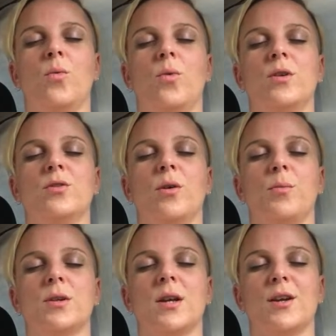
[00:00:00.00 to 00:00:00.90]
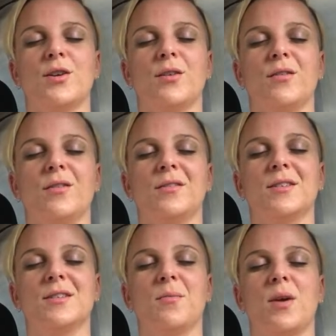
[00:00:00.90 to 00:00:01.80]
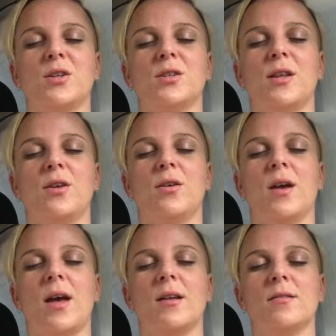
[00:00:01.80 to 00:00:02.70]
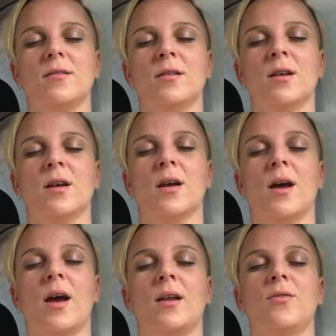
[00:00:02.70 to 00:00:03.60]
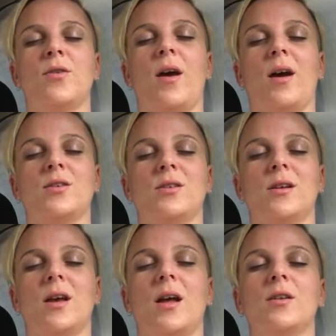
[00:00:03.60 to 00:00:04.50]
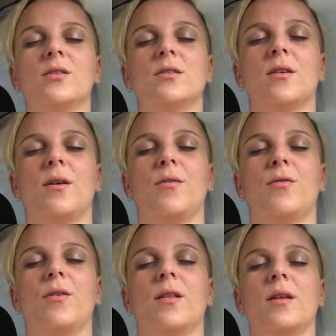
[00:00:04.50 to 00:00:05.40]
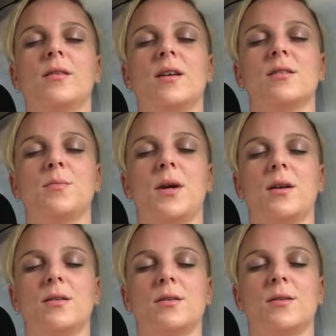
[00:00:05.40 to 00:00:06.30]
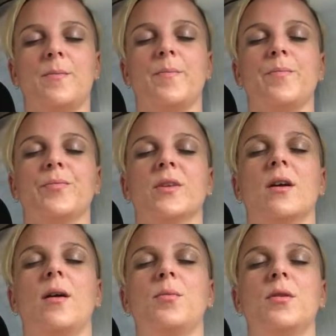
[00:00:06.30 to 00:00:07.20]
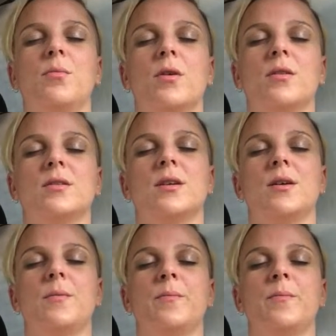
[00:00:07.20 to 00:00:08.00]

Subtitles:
interpretation. Just imagine that you can, and if you actually can, just feeling that space. A couple of breaths here.